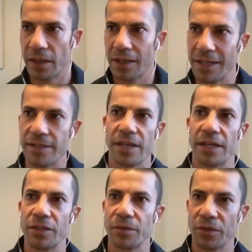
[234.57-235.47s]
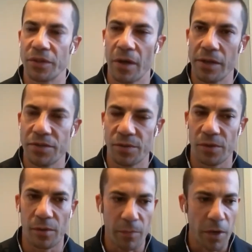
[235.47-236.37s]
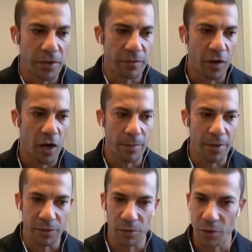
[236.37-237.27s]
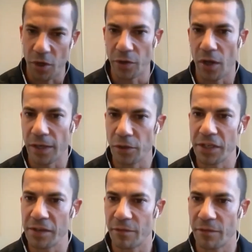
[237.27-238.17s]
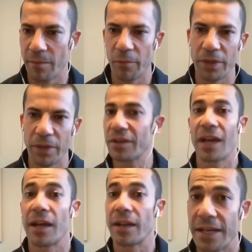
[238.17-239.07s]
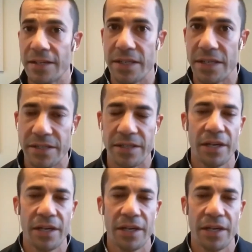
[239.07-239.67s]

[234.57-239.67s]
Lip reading: Let's say you're going into a remote environment or an online learning environment where you can't access